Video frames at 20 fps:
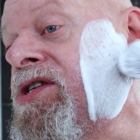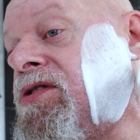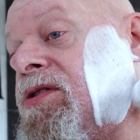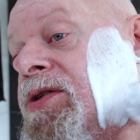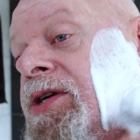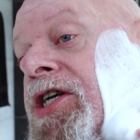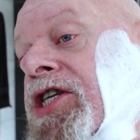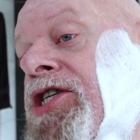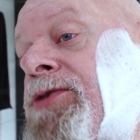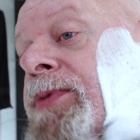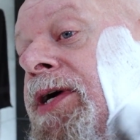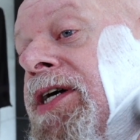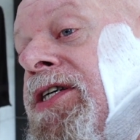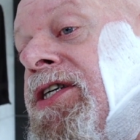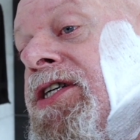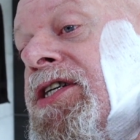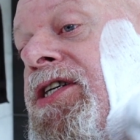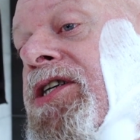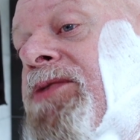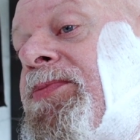so I'm
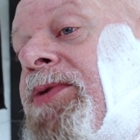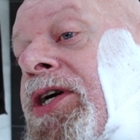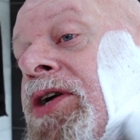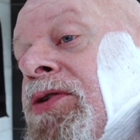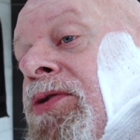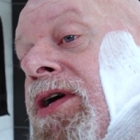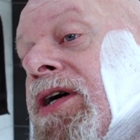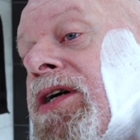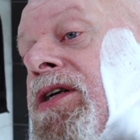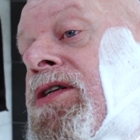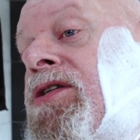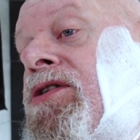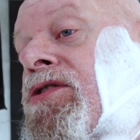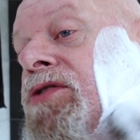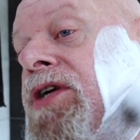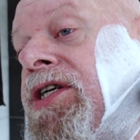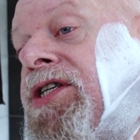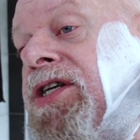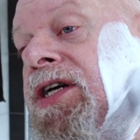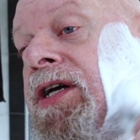expecting it to be quite
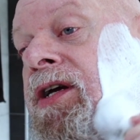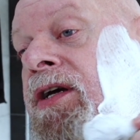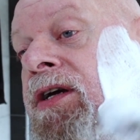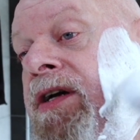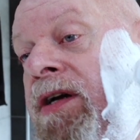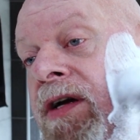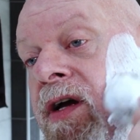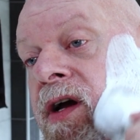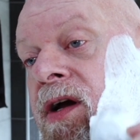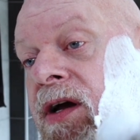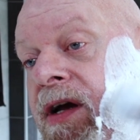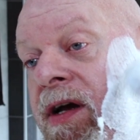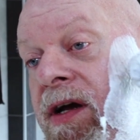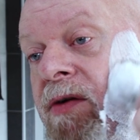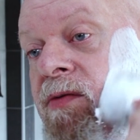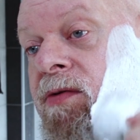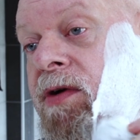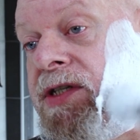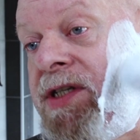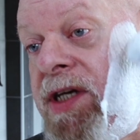scritchy,
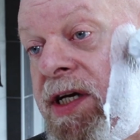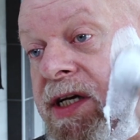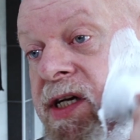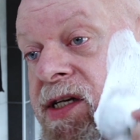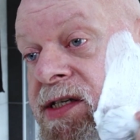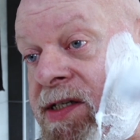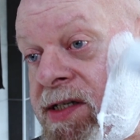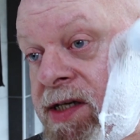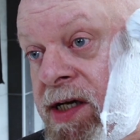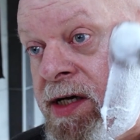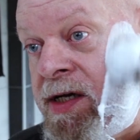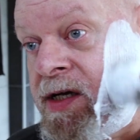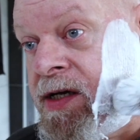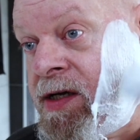which it is.